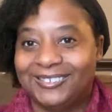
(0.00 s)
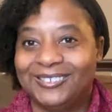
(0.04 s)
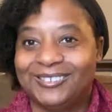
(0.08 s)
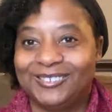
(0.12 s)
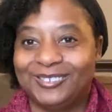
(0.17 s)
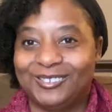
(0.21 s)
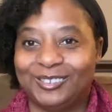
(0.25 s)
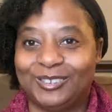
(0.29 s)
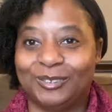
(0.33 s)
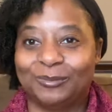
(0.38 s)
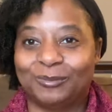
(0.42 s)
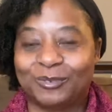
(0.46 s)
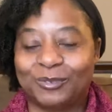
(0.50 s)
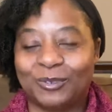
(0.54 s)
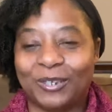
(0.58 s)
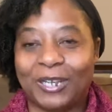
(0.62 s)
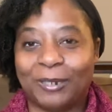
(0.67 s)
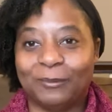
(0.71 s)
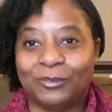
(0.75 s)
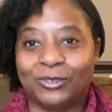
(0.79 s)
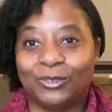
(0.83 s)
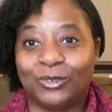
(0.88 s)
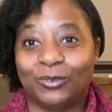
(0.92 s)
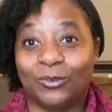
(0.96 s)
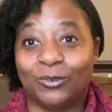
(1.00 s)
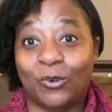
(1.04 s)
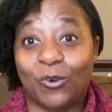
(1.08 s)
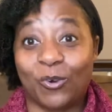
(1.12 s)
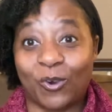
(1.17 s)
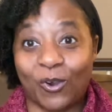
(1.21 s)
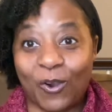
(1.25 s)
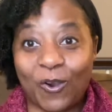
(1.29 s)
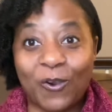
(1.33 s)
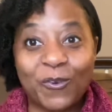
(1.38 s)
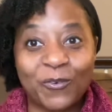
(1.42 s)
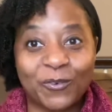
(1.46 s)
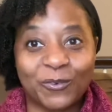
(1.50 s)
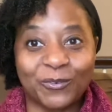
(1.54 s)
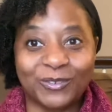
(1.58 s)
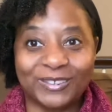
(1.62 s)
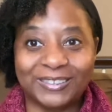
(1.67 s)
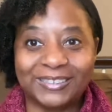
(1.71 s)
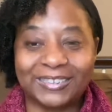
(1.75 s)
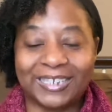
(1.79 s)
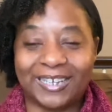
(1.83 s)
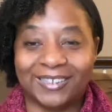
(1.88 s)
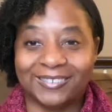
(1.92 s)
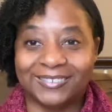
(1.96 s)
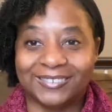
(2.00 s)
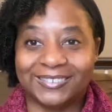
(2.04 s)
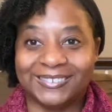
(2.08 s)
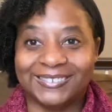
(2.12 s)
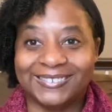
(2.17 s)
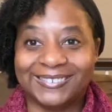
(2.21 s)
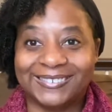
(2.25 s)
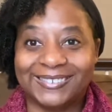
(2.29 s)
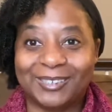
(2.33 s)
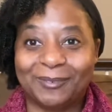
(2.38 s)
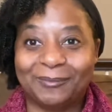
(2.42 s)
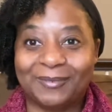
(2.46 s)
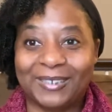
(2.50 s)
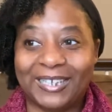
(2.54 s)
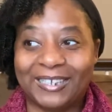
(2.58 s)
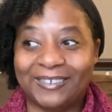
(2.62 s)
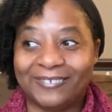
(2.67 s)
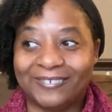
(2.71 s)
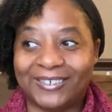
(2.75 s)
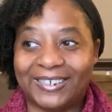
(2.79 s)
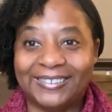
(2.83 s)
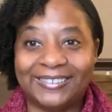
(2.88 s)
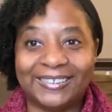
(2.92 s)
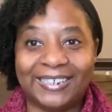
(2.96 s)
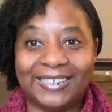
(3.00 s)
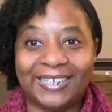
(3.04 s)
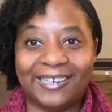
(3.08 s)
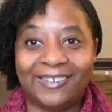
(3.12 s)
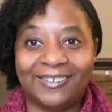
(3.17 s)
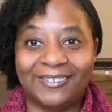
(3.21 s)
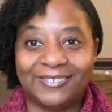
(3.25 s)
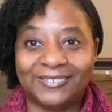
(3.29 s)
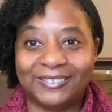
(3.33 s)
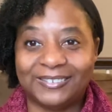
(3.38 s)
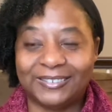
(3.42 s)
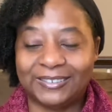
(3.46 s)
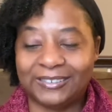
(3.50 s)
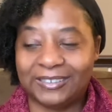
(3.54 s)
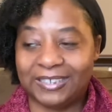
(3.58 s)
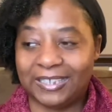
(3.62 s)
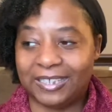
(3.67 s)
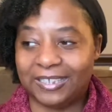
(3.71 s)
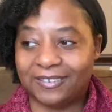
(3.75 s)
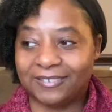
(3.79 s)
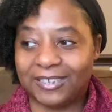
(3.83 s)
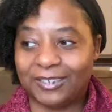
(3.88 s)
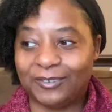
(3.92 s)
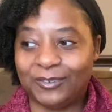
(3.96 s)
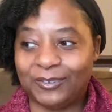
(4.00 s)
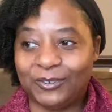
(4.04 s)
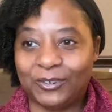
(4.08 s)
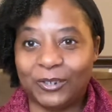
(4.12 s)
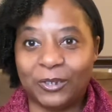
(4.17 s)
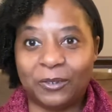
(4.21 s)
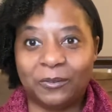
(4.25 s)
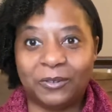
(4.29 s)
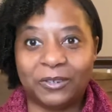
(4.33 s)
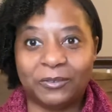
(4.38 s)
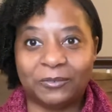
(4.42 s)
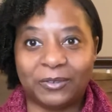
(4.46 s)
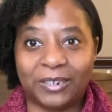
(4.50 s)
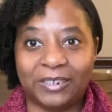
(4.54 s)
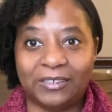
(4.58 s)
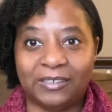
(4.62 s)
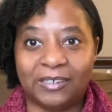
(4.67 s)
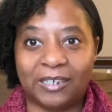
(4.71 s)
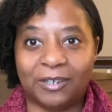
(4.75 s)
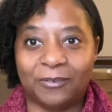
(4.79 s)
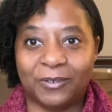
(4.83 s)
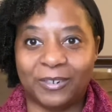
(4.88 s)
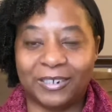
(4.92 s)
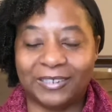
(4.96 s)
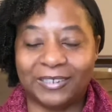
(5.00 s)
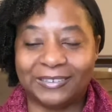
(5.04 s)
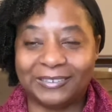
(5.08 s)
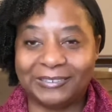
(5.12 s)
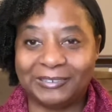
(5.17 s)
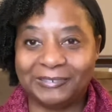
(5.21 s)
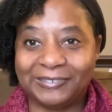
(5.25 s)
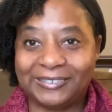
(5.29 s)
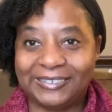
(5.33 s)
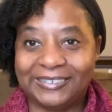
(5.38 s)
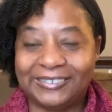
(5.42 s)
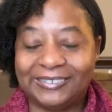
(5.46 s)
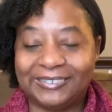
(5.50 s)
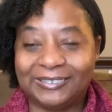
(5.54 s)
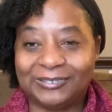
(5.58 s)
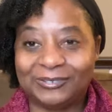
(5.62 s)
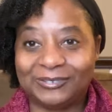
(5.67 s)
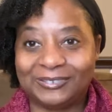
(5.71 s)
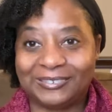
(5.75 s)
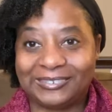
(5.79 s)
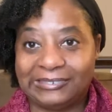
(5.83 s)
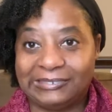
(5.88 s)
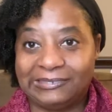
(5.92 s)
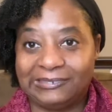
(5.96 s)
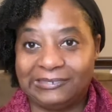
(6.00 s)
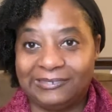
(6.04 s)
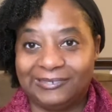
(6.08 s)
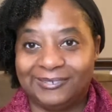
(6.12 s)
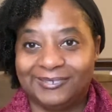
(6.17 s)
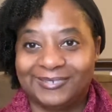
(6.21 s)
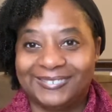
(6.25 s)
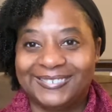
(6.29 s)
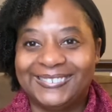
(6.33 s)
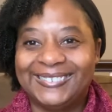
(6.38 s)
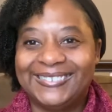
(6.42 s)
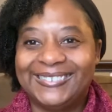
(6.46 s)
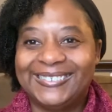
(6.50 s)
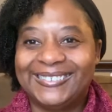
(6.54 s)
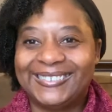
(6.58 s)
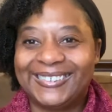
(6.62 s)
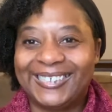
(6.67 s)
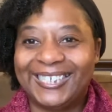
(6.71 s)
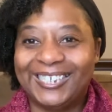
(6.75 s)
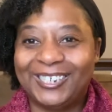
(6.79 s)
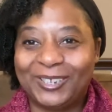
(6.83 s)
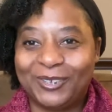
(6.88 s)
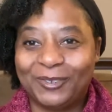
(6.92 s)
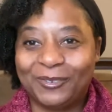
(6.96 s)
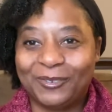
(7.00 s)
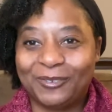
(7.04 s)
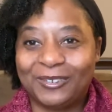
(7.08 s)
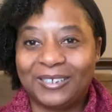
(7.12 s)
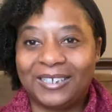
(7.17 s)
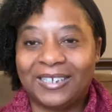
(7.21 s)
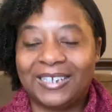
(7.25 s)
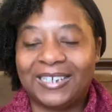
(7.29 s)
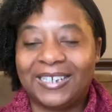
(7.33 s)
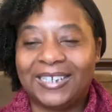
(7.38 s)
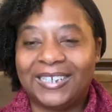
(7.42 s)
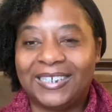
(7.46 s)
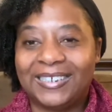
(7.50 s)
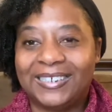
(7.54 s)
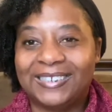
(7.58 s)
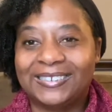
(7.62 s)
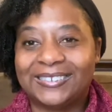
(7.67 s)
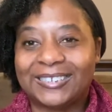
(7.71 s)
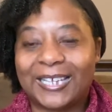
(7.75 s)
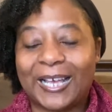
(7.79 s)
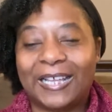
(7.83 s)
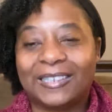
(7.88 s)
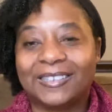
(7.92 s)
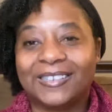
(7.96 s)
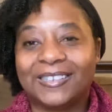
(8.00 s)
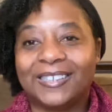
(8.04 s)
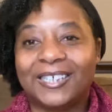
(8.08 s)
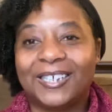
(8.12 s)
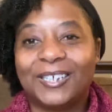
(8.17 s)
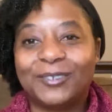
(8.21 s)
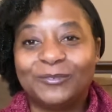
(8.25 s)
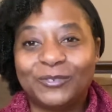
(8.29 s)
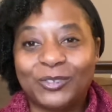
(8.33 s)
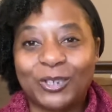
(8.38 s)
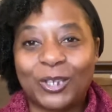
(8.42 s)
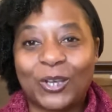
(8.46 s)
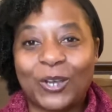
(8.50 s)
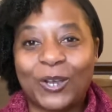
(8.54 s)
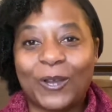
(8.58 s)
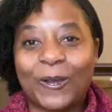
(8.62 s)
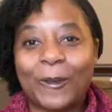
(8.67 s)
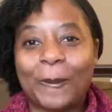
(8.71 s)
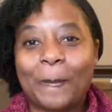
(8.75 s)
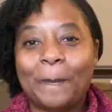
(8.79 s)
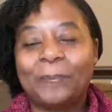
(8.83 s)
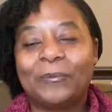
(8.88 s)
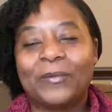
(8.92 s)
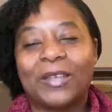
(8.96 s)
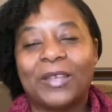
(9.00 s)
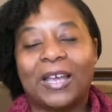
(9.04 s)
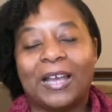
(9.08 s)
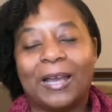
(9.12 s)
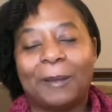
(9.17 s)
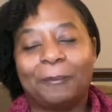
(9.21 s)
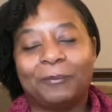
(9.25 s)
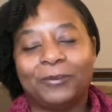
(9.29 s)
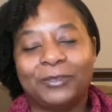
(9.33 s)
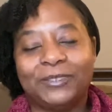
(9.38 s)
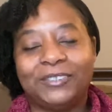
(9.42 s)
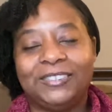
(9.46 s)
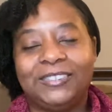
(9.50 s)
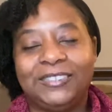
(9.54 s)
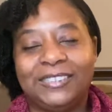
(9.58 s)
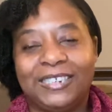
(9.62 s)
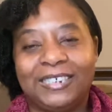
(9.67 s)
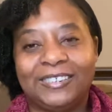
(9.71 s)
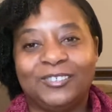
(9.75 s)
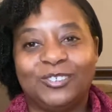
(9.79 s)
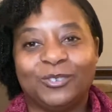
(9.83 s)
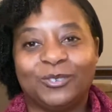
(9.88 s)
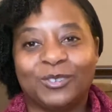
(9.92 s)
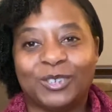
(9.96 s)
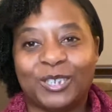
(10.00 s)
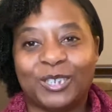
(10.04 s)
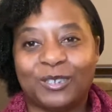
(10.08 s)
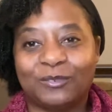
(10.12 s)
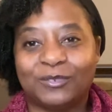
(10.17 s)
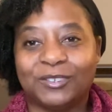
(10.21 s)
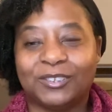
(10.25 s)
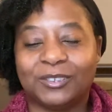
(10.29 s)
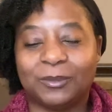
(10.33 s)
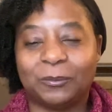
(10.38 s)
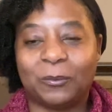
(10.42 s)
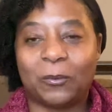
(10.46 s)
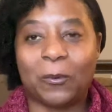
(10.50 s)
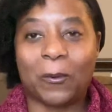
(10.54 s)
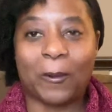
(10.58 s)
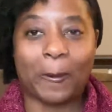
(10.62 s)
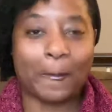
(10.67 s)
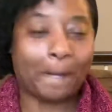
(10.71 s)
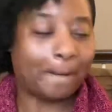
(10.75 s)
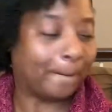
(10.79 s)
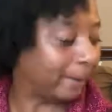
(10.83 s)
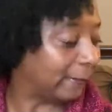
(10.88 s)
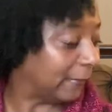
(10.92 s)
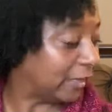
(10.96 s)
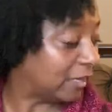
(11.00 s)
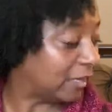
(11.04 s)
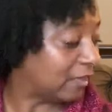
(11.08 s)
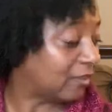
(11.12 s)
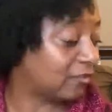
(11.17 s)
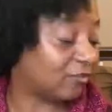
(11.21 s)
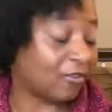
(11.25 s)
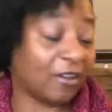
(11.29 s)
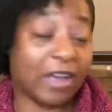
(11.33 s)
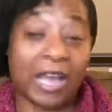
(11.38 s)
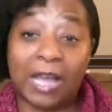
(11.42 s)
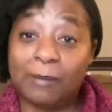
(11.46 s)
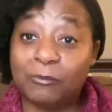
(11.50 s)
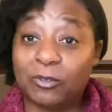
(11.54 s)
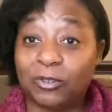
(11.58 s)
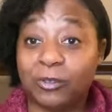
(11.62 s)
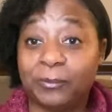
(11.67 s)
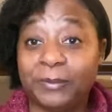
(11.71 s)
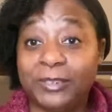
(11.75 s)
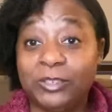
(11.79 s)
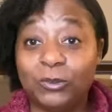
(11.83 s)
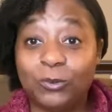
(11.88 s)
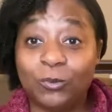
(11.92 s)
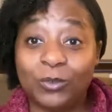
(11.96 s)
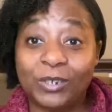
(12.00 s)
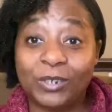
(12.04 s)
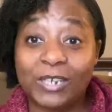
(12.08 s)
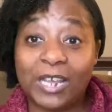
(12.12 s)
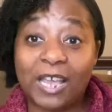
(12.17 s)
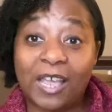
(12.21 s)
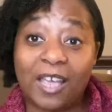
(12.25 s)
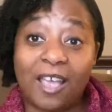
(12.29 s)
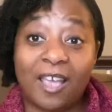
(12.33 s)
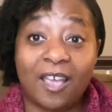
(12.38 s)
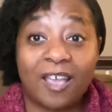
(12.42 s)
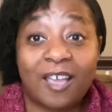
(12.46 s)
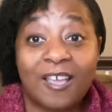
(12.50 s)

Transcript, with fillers: subscribers, or over 1,000. I'm like, right now, as I know it right now, we're at 1,300. So thank you guys. I love y'all. I appreciate your love and support. So I'm going to be doing that.